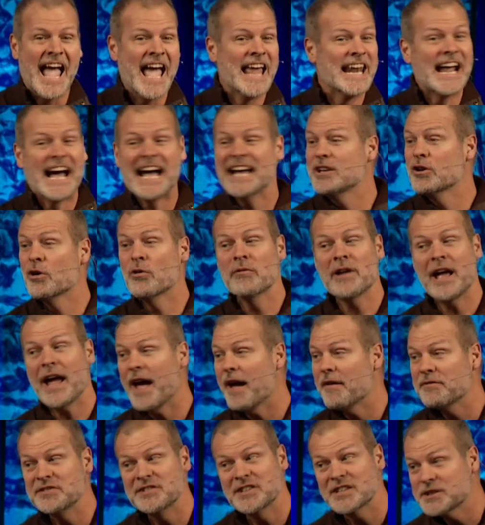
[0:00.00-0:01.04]
And I don't
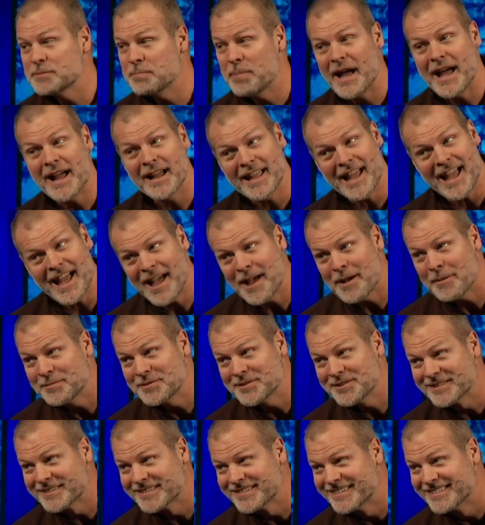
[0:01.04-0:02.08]
have six-pack
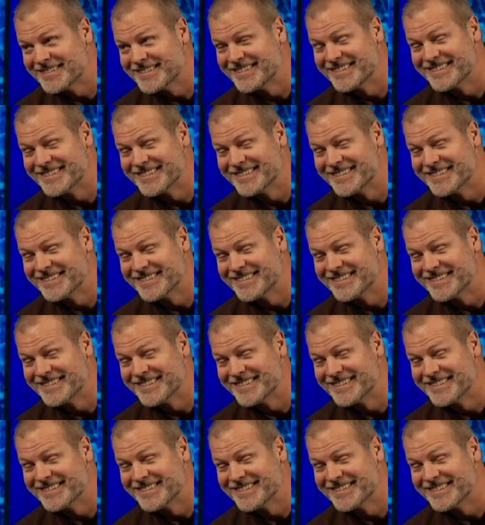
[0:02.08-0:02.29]
abs.